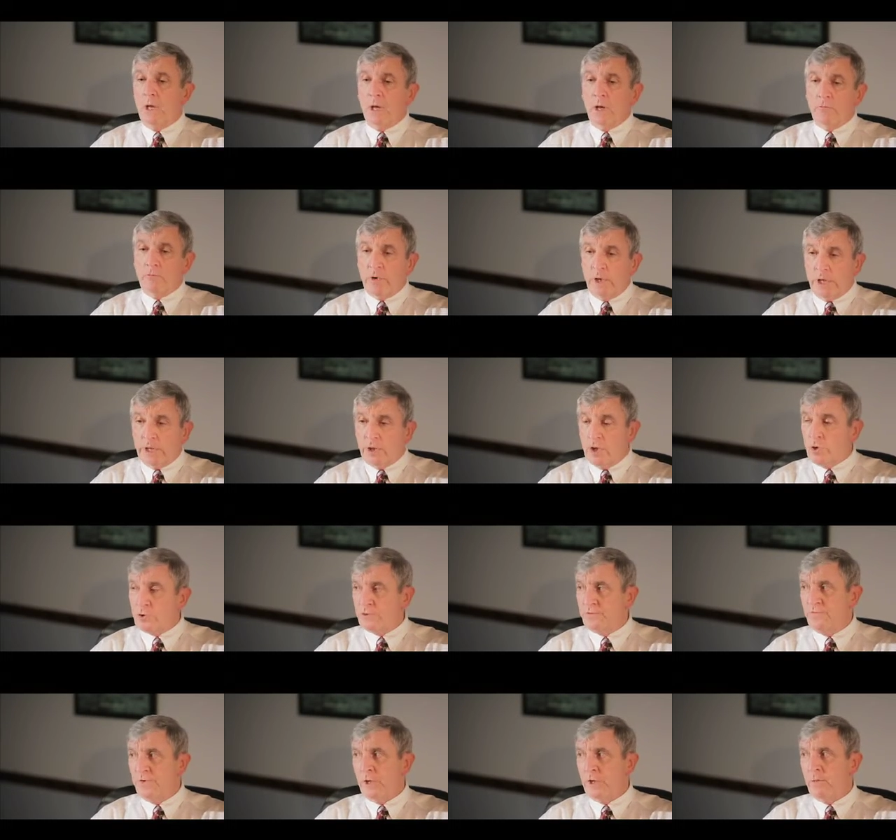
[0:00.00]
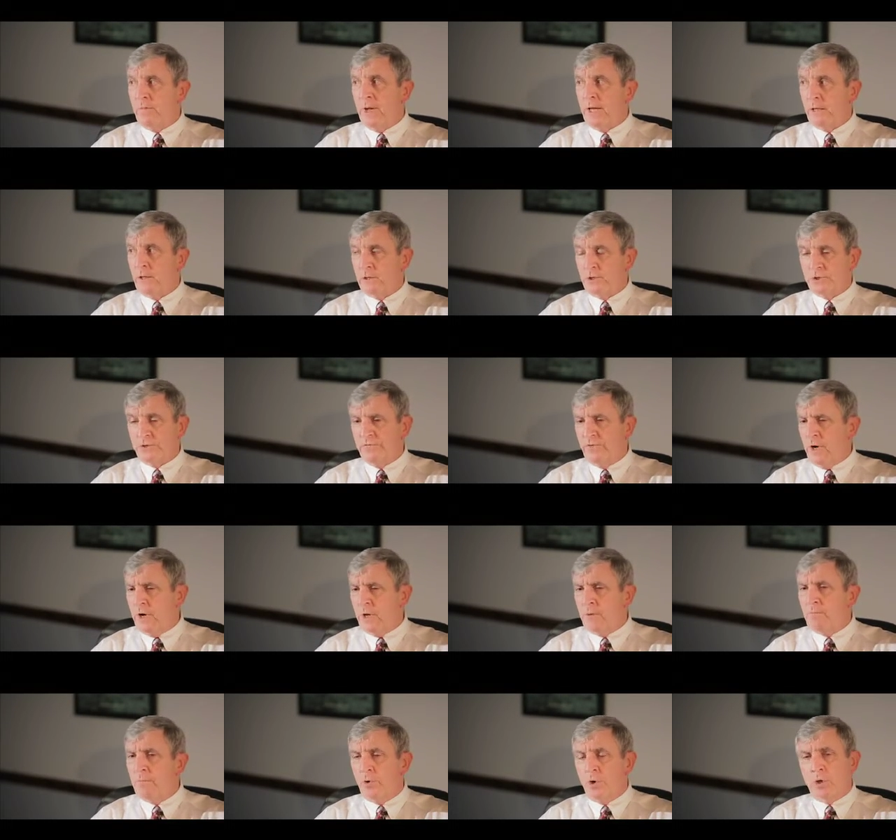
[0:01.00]
And really those fundamentals are
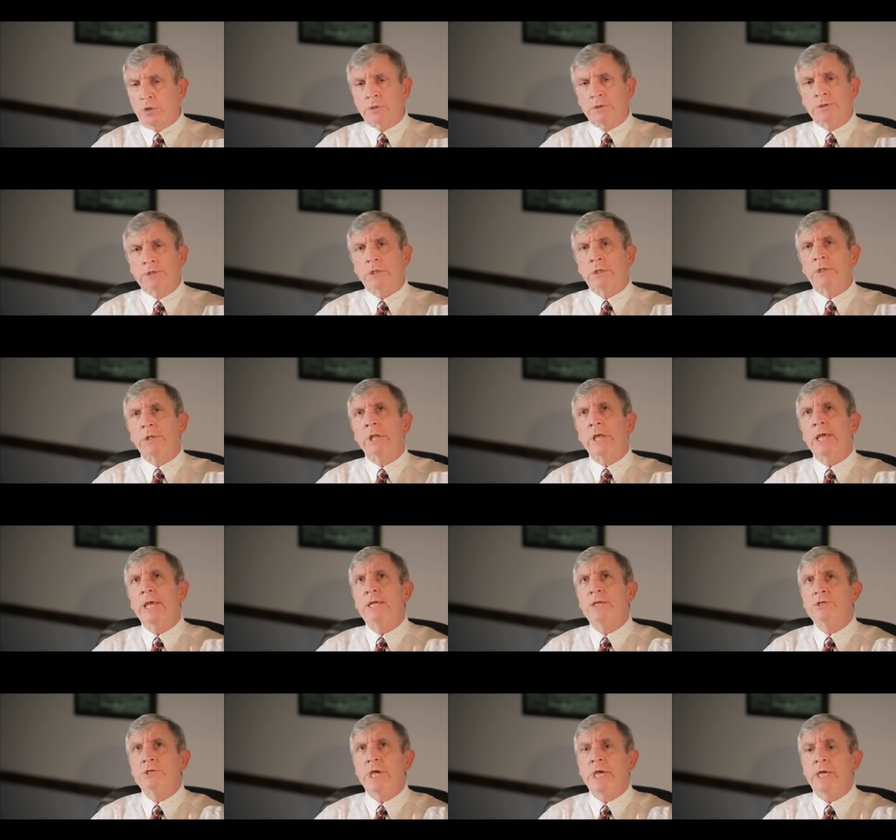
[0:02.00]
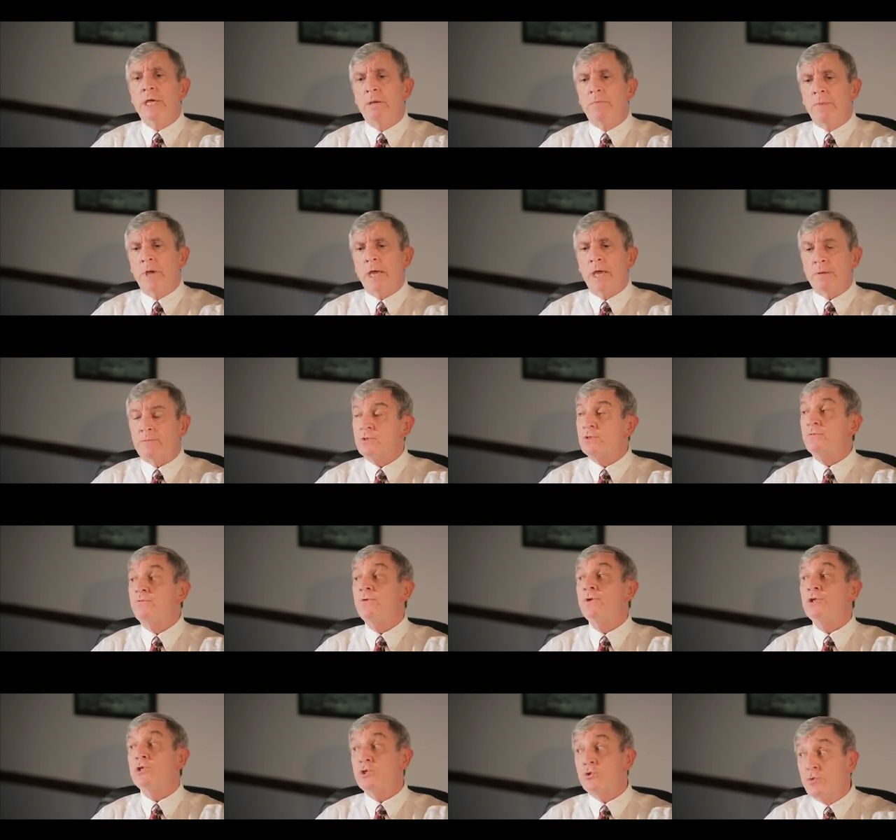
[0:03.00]
very important, and they take perhaps the
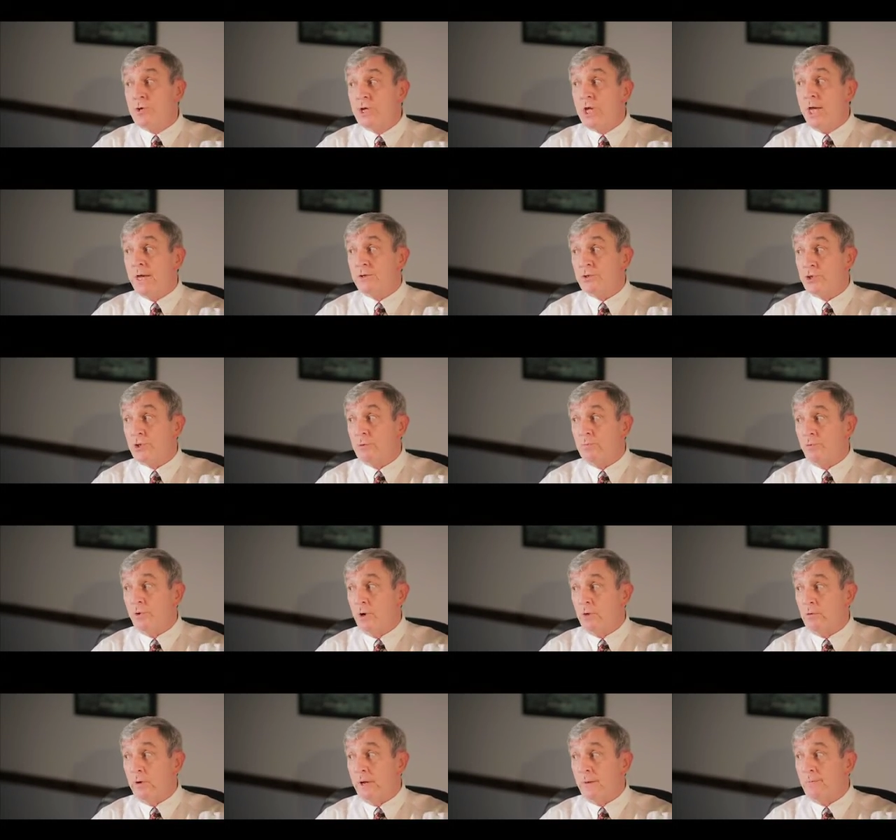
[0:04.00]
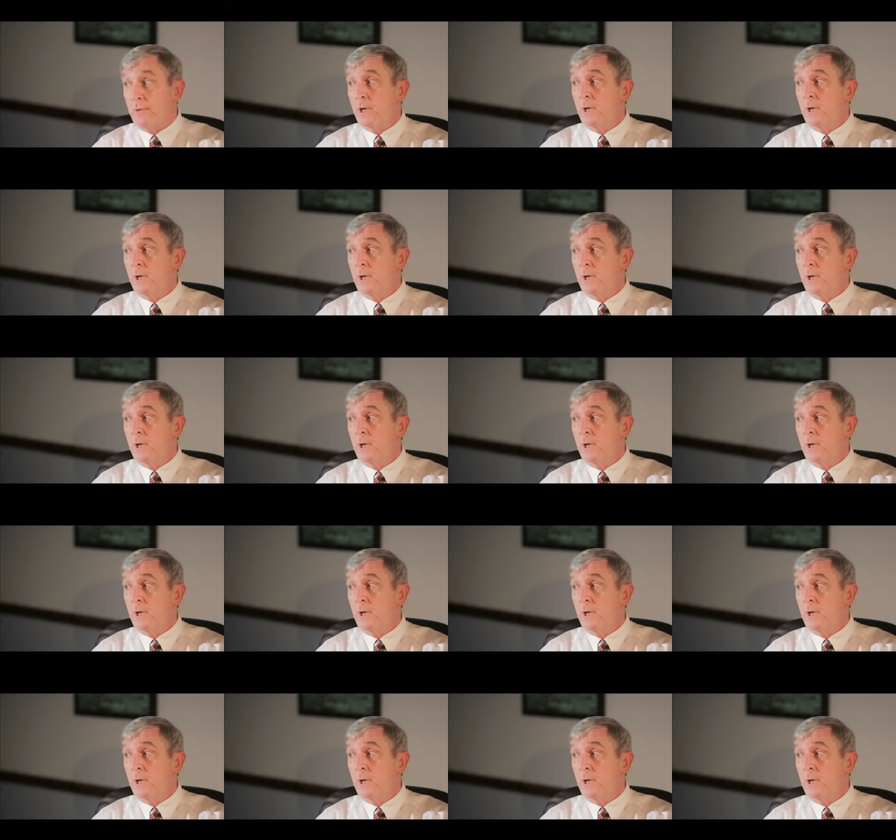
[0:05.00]
first 3 days of the program.